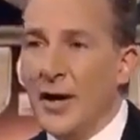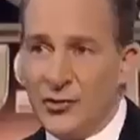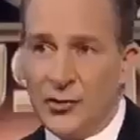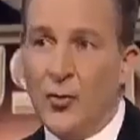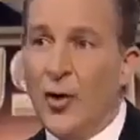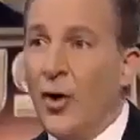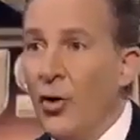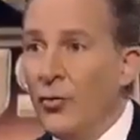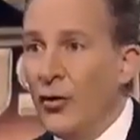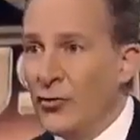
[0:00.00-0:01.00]
and I still want to
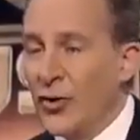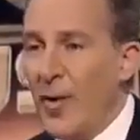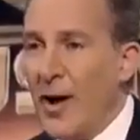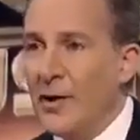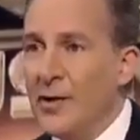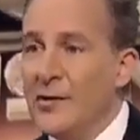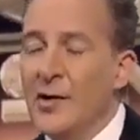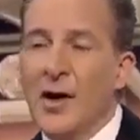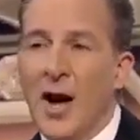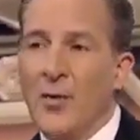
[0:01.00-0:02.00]
own those
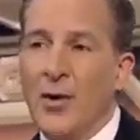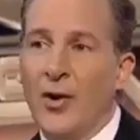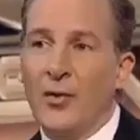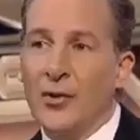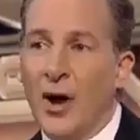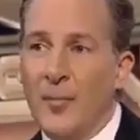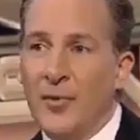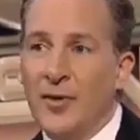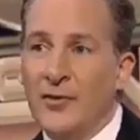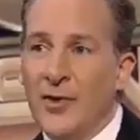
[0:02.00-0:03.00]
commodities. I want to own
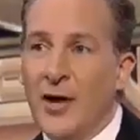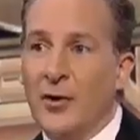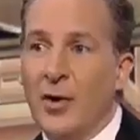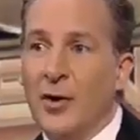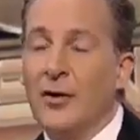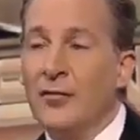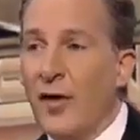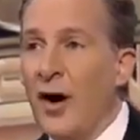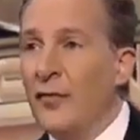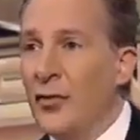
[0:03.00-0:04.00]
companies that are
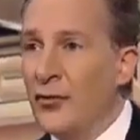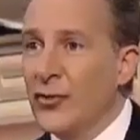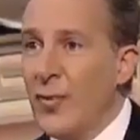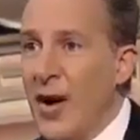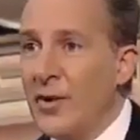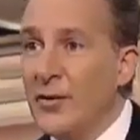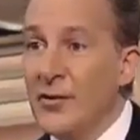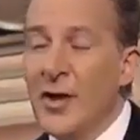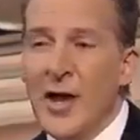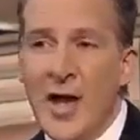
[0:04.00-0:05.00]
involved in those
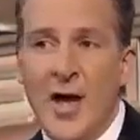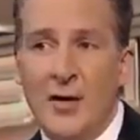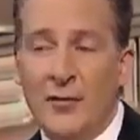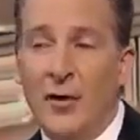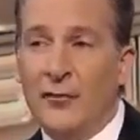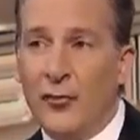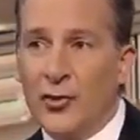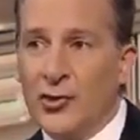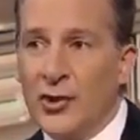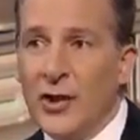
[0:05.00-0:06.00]
commodities, and
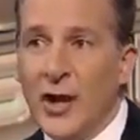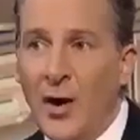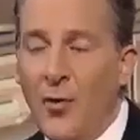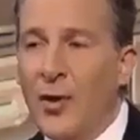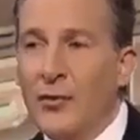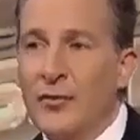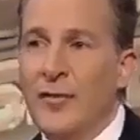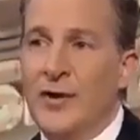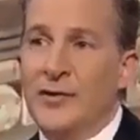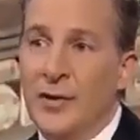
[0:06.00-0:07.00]
unfortunately, I want to
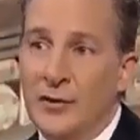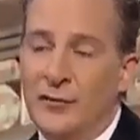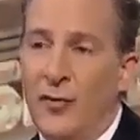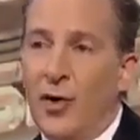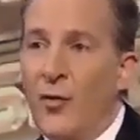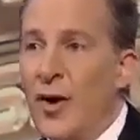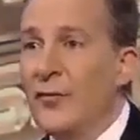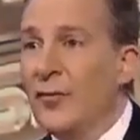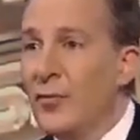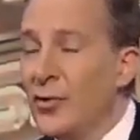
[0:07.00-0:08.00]
invest as far
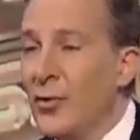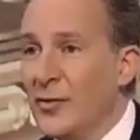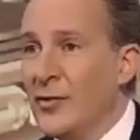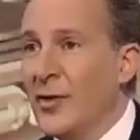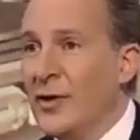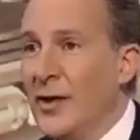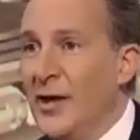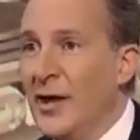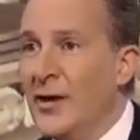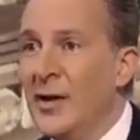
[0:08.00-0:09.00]
away from the U.S. as I
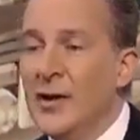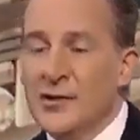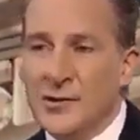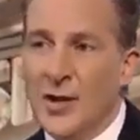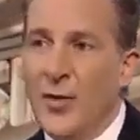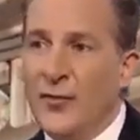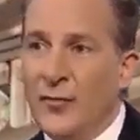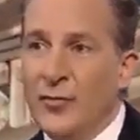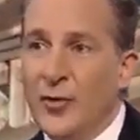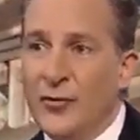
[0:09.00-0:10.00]
can, stay away
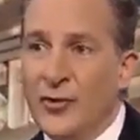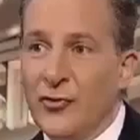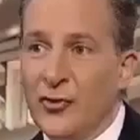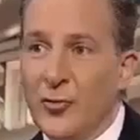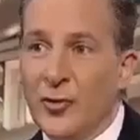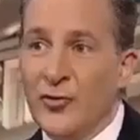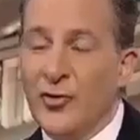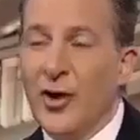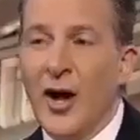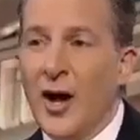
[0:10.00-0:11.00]
from U.S.
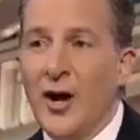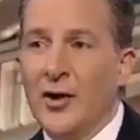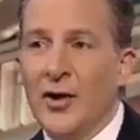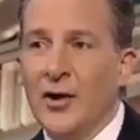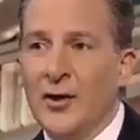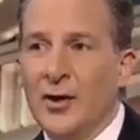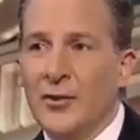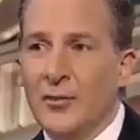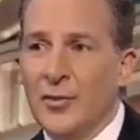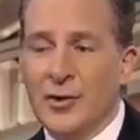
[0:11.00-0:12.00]
consumers,
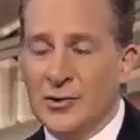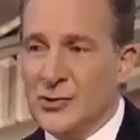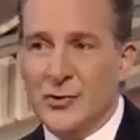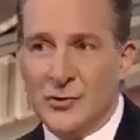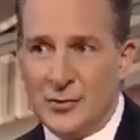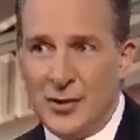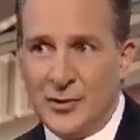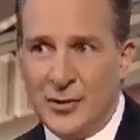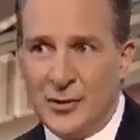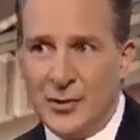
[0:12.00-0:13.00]
either because
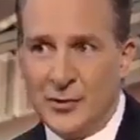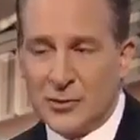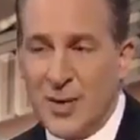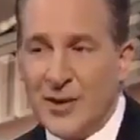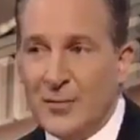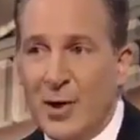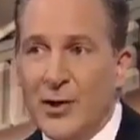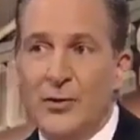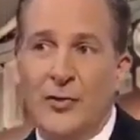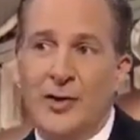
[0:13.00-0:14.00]
they're spending
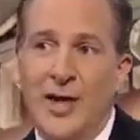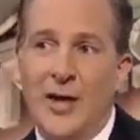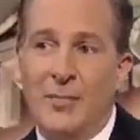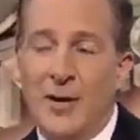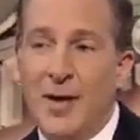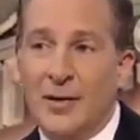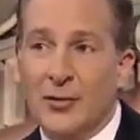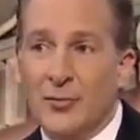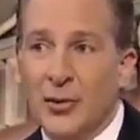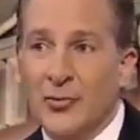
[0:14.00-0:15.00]
money or they can't pay back
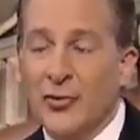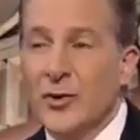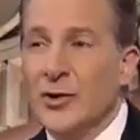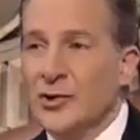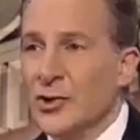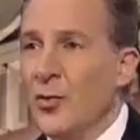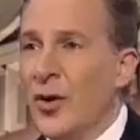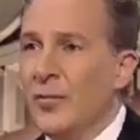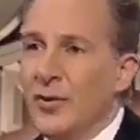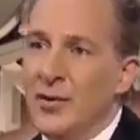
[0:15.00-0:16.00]
their bills. So you
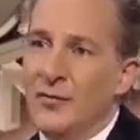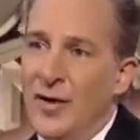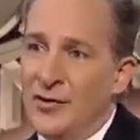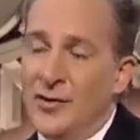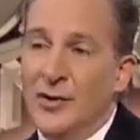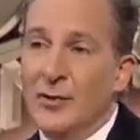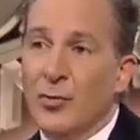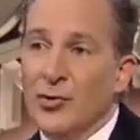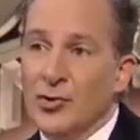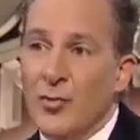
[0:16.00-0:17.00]
want to be invested in the
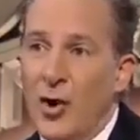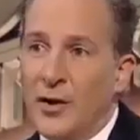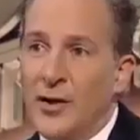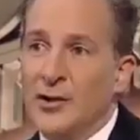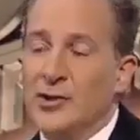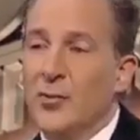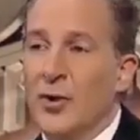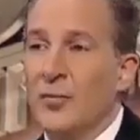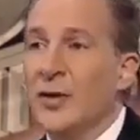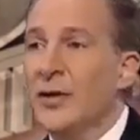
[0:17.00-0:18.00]
emerging markets. You
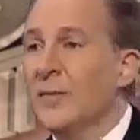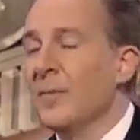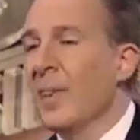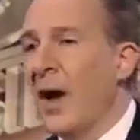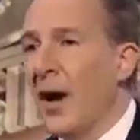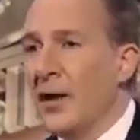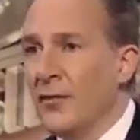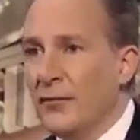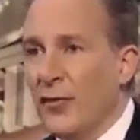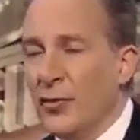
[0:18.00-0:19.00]
want to be
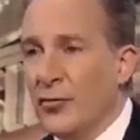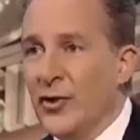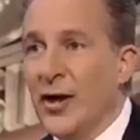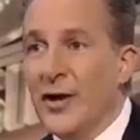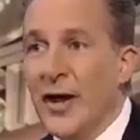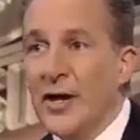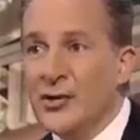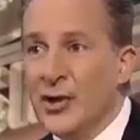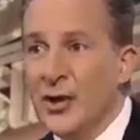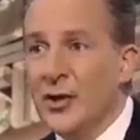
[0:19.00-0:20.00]
focusing on
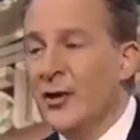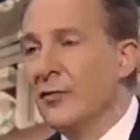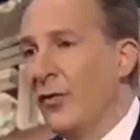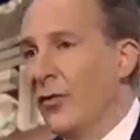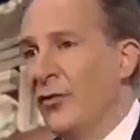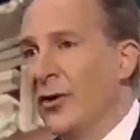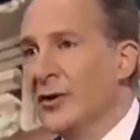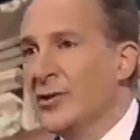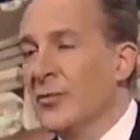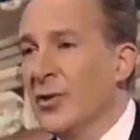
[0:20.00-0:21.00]
Asia, focusing
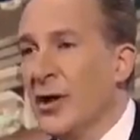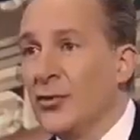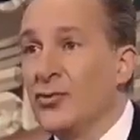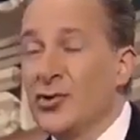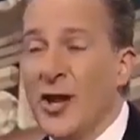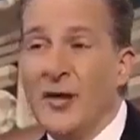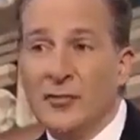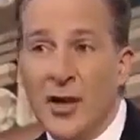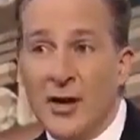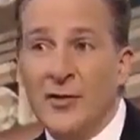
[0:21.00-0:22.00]
on some of the countries that have
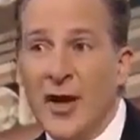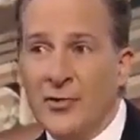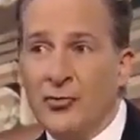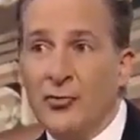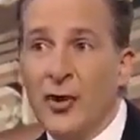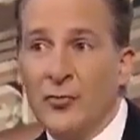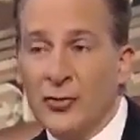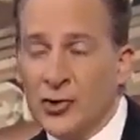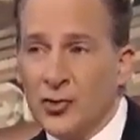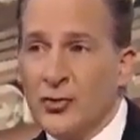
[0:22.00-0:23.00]
a lot of the natural
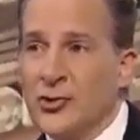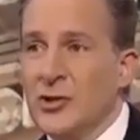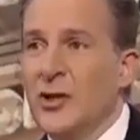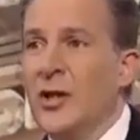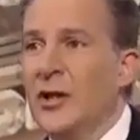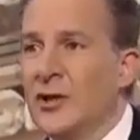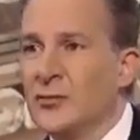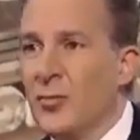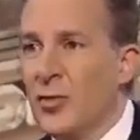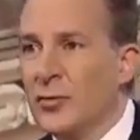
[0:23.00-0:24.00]
resources that they can
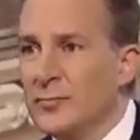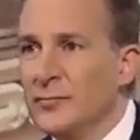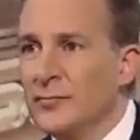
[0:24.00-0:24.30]
export.